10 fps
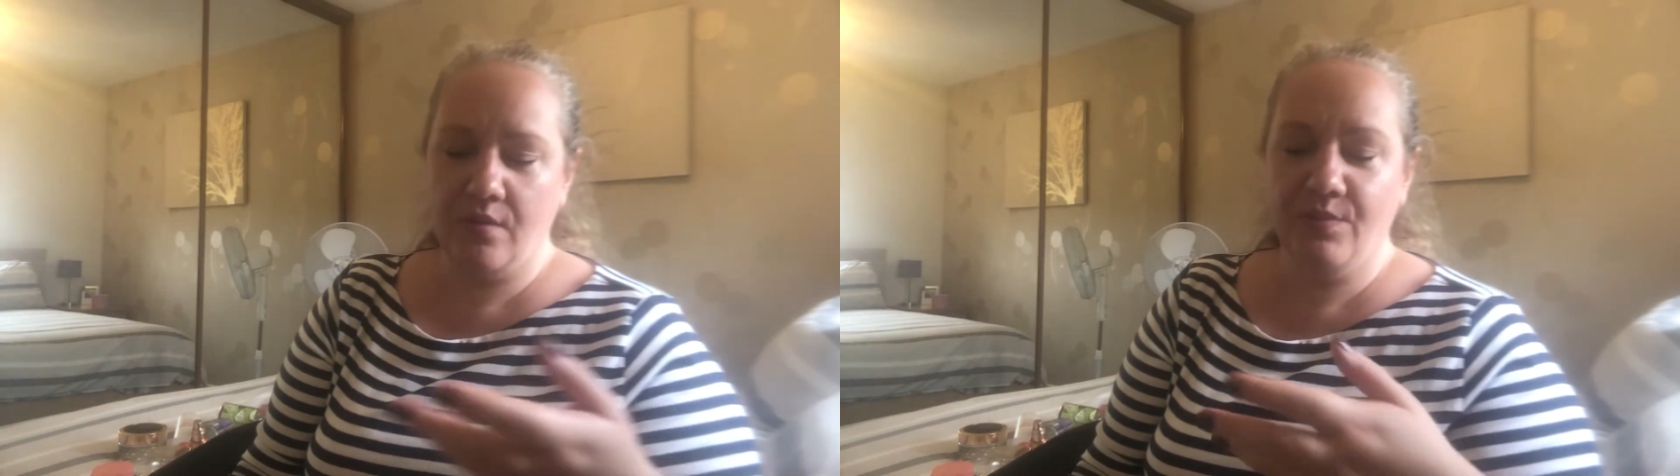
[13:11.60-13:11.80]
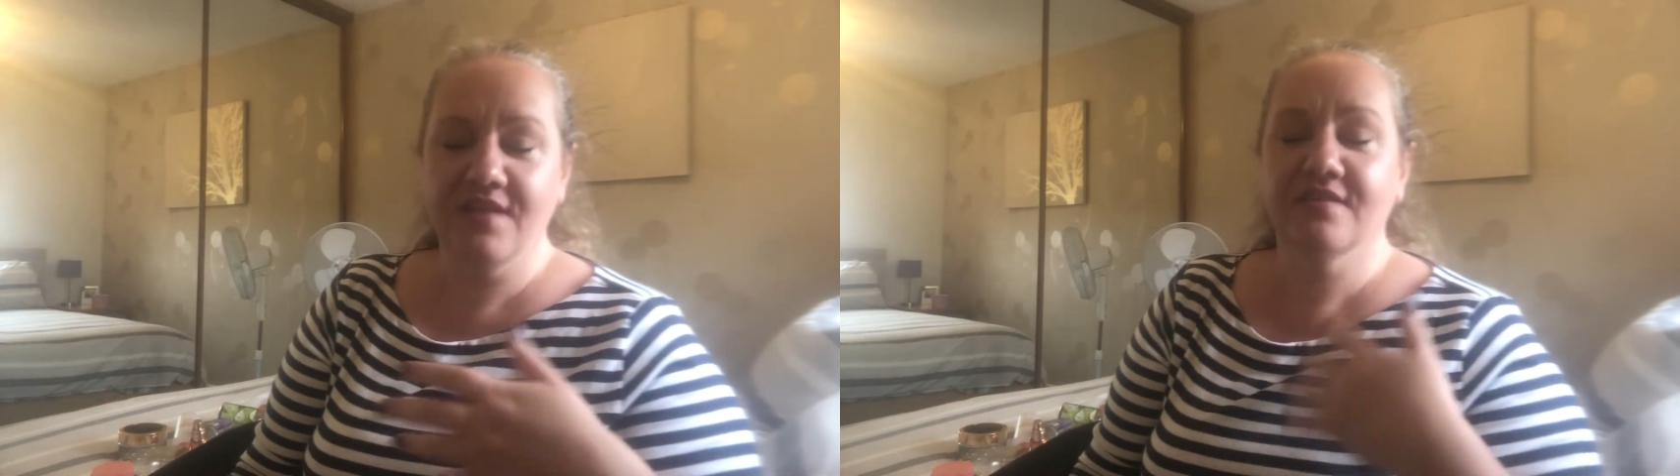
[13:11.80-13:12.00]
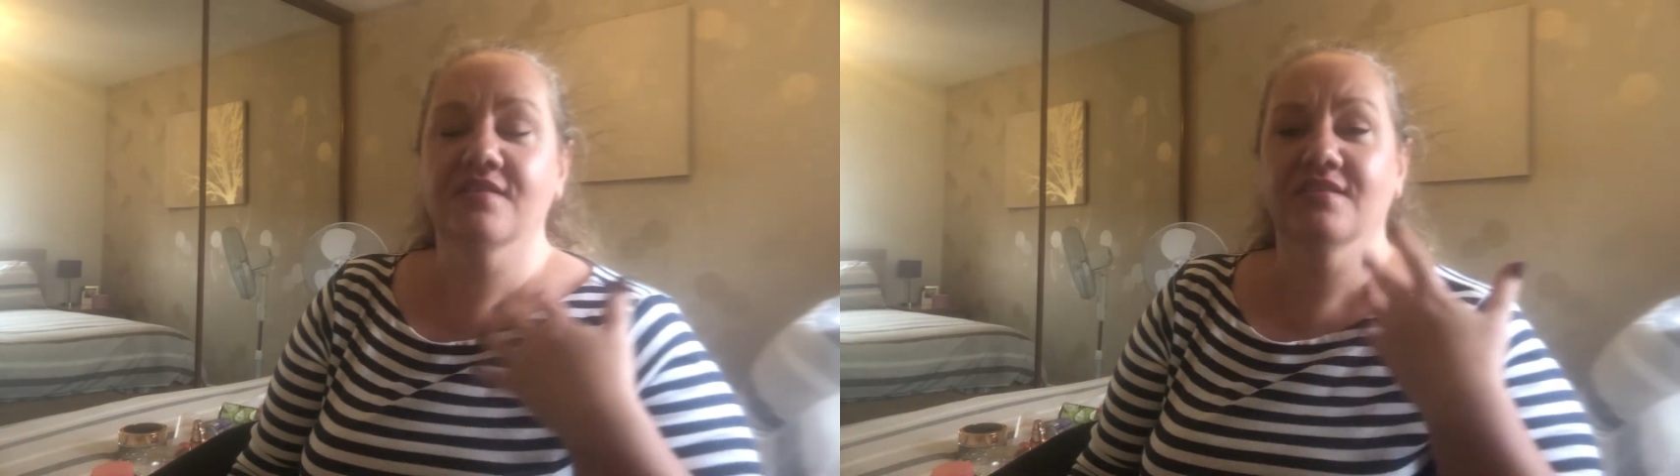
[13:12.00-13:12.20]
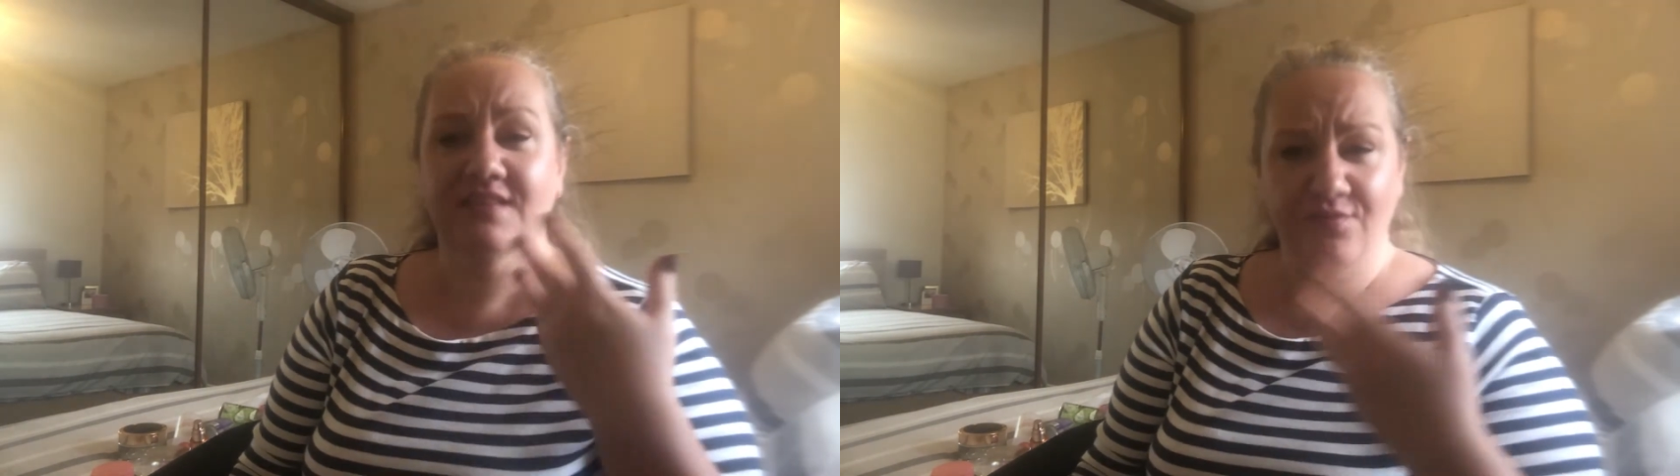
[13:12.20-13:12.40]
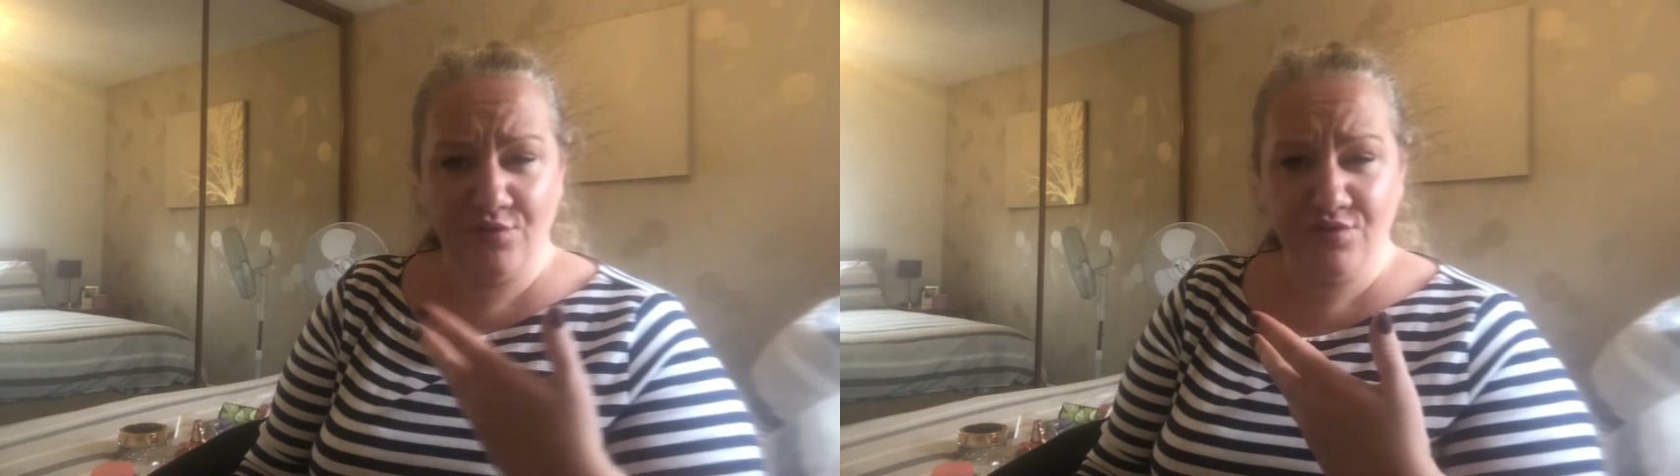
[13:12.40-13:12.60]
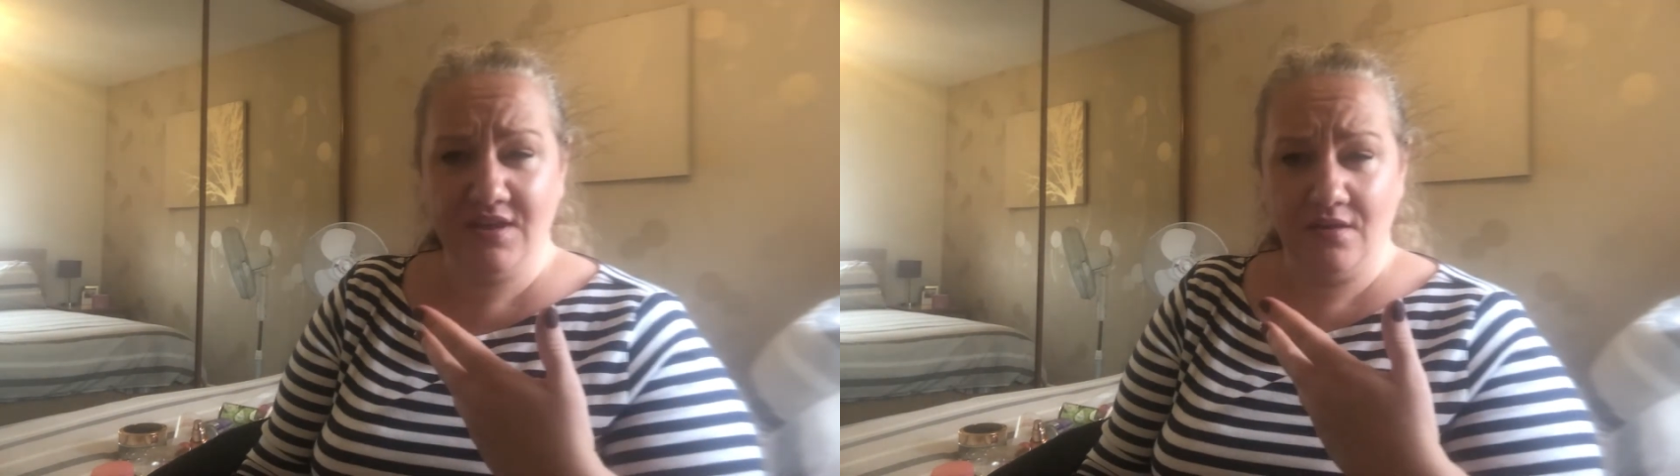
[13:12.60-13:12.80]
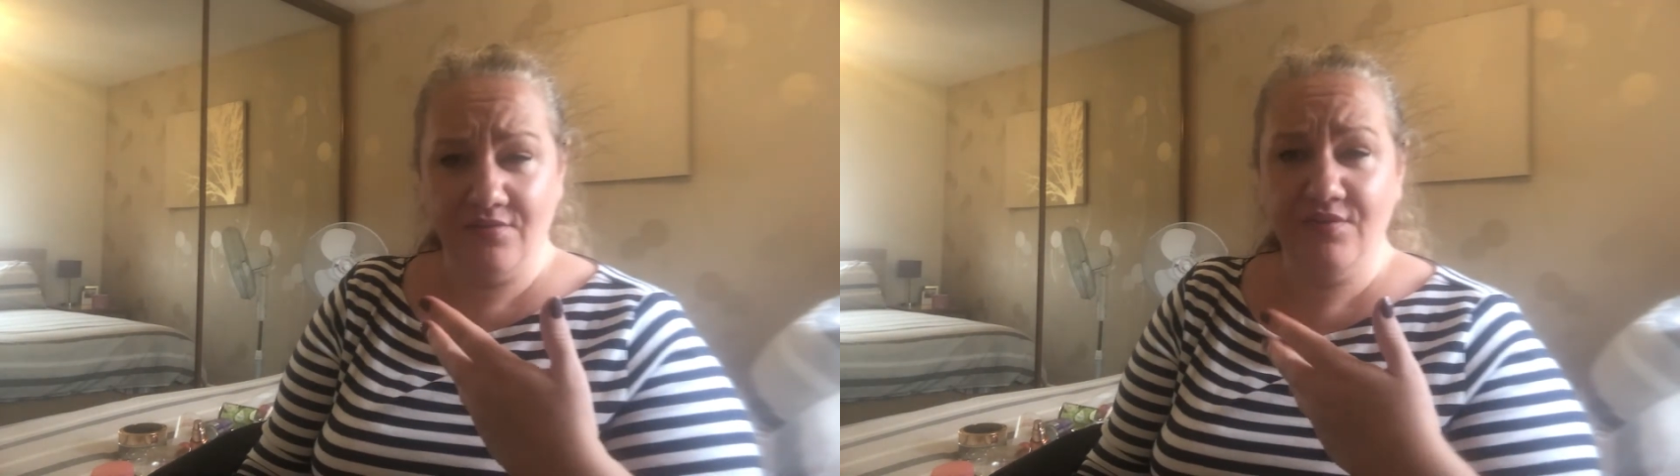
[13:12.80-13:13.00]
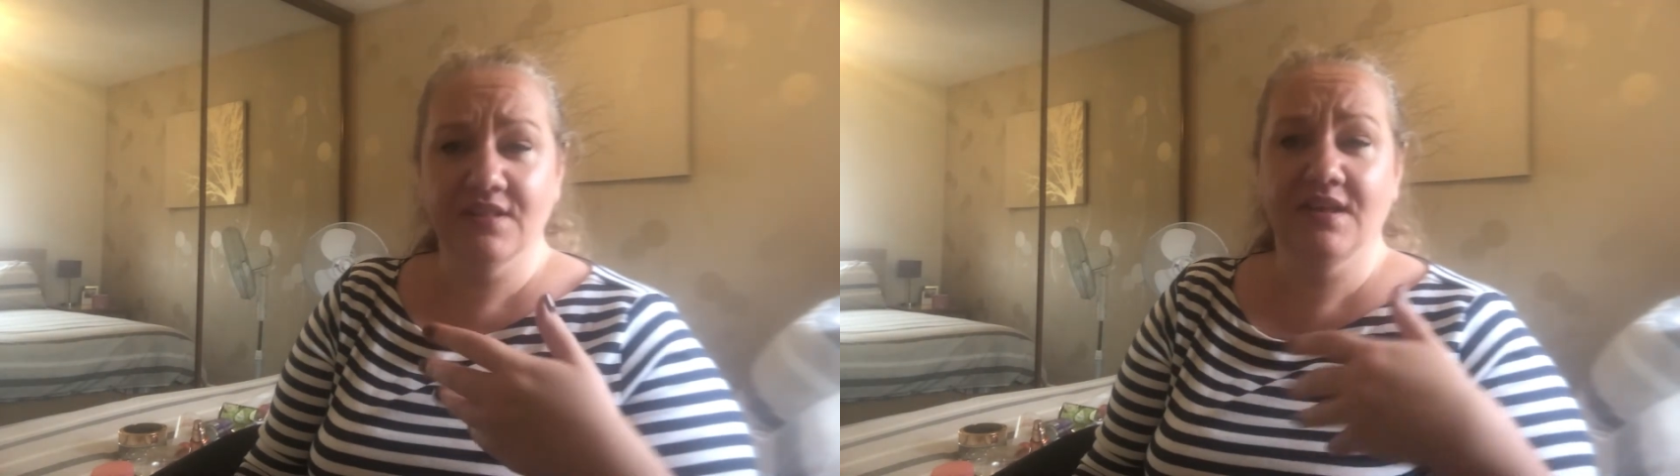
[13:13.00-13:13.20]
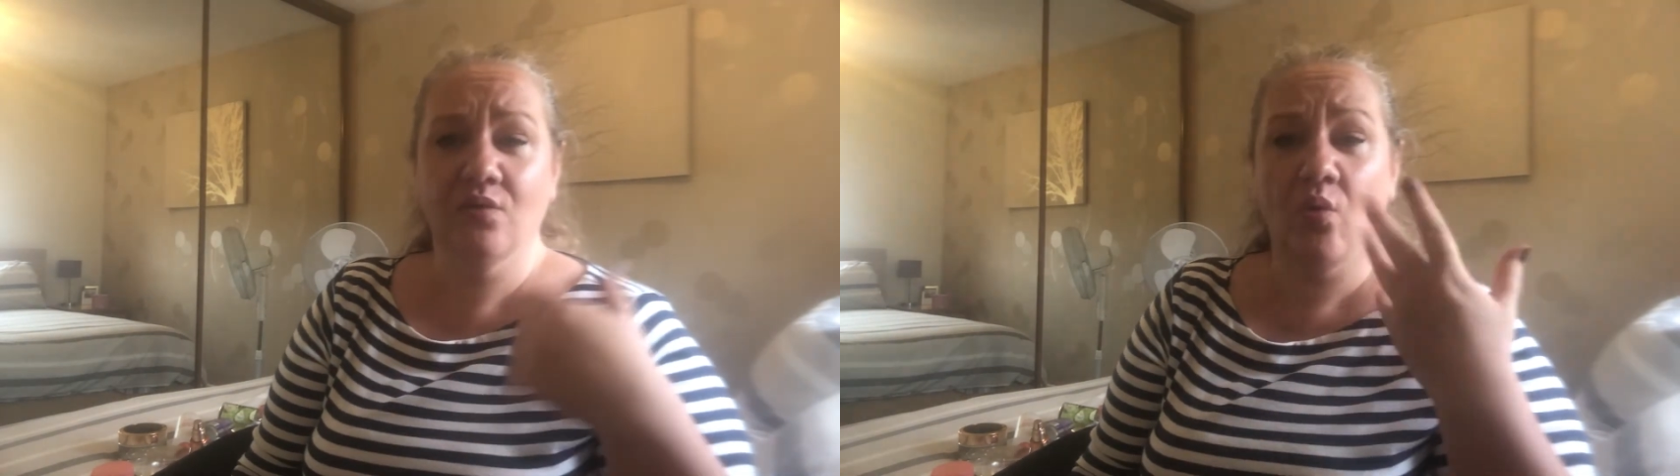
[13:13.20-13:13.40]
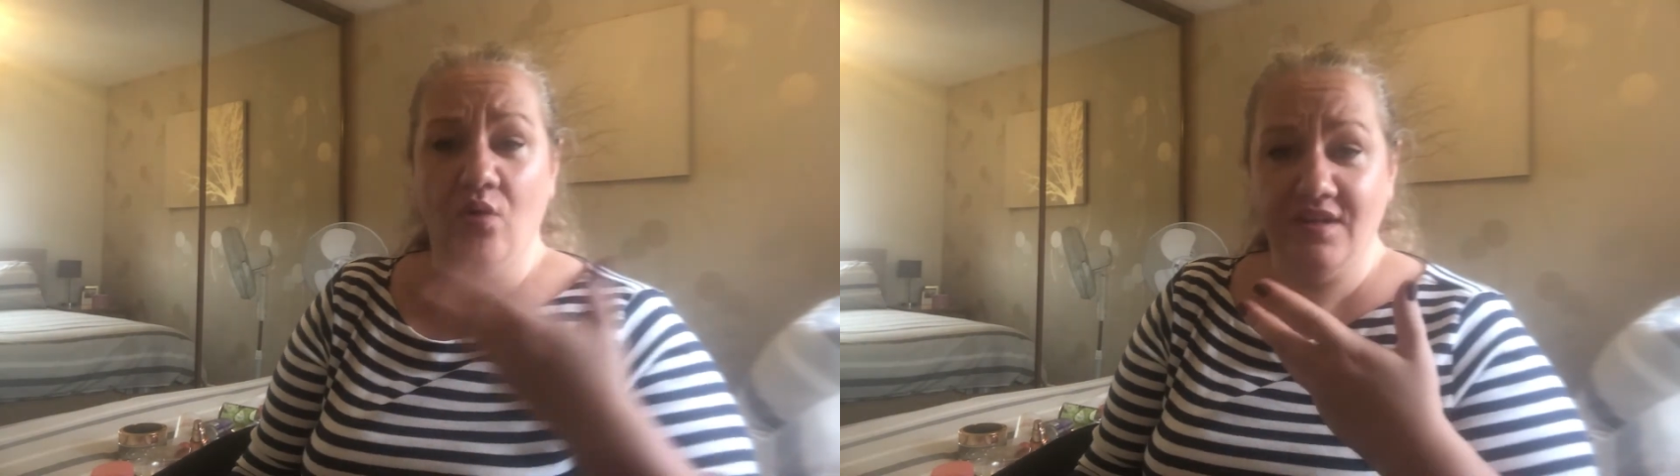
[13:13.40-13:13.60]
but it doesn't leave your skin feeling
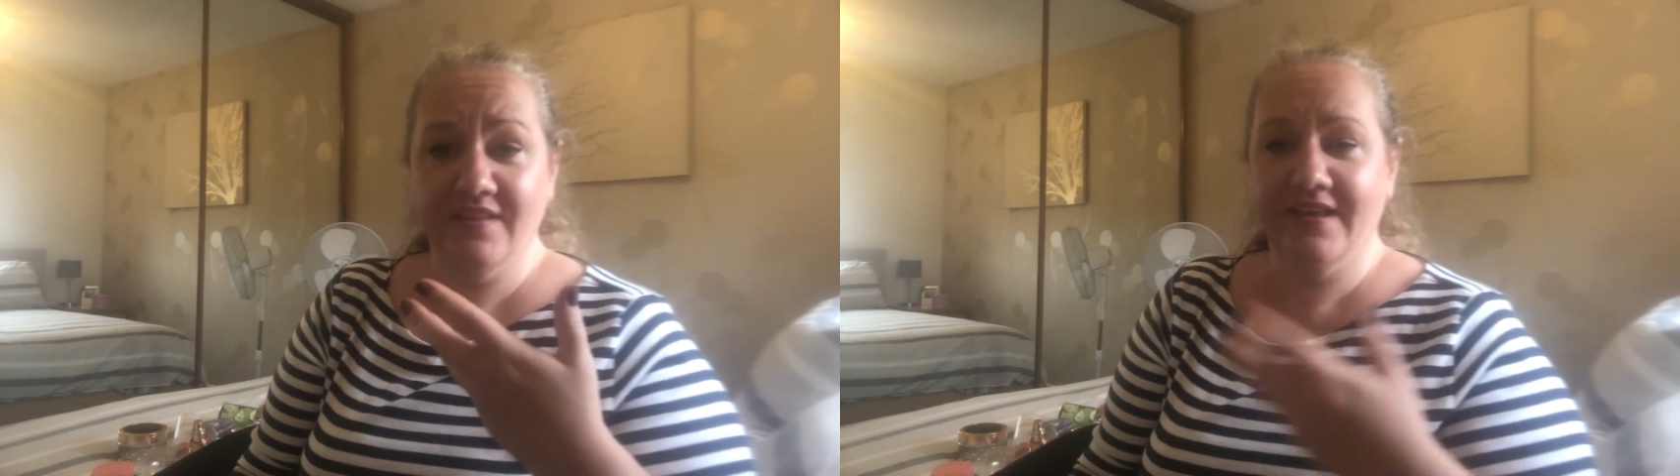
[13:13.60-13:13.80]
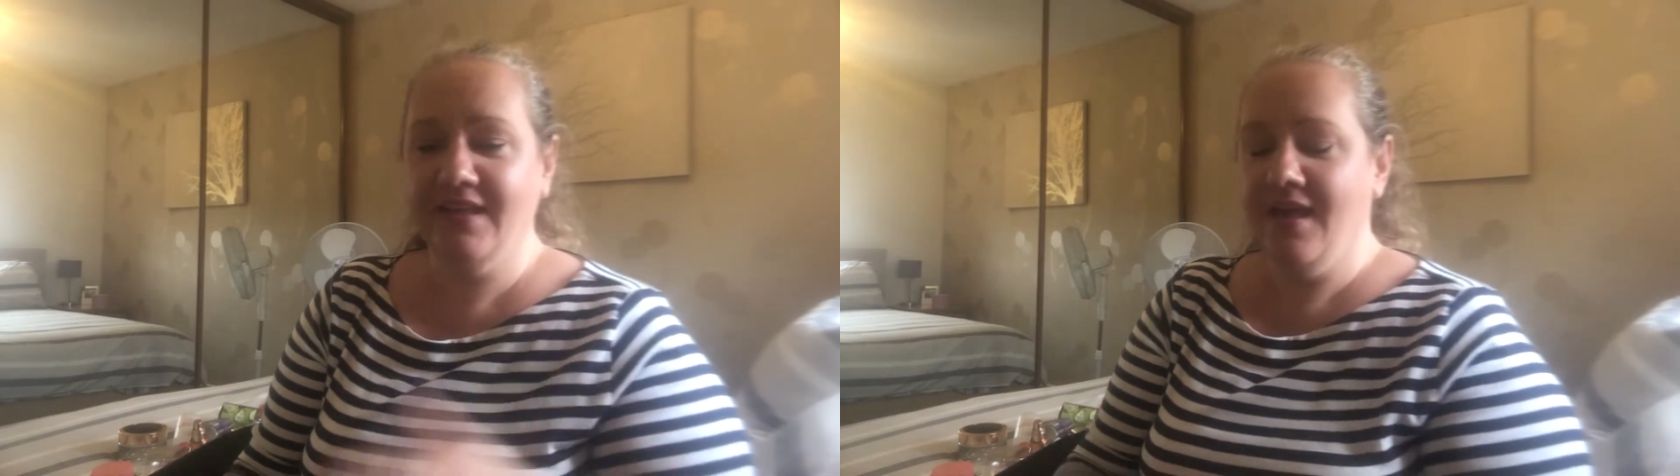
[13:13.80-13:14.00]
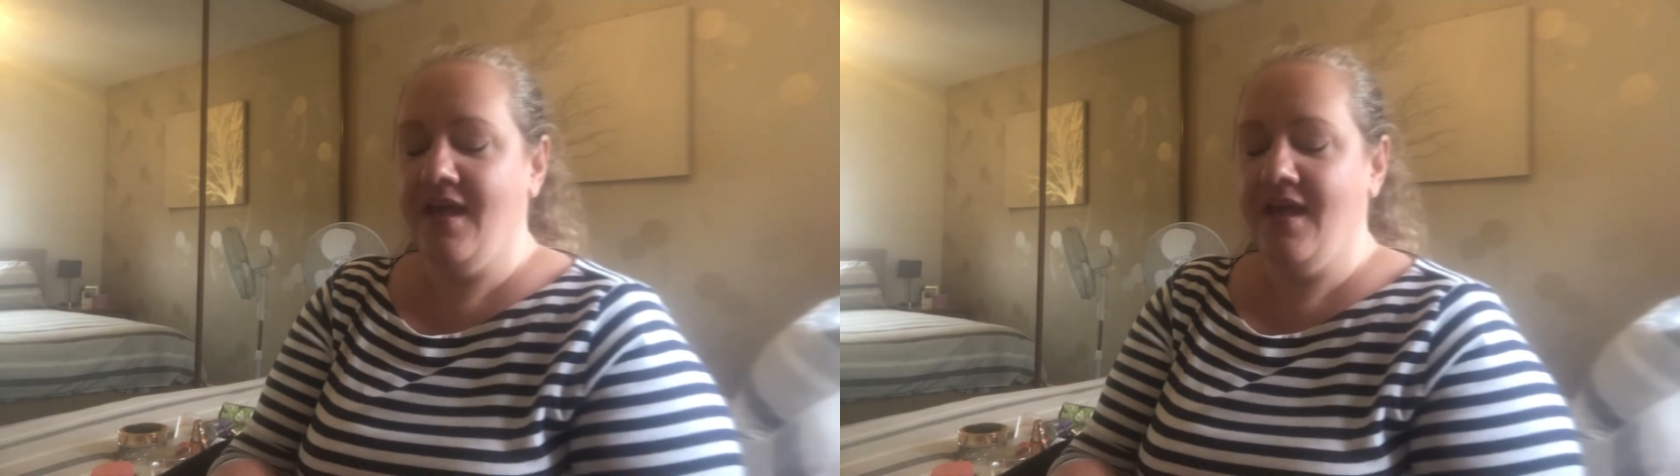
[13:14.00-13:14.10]
oily.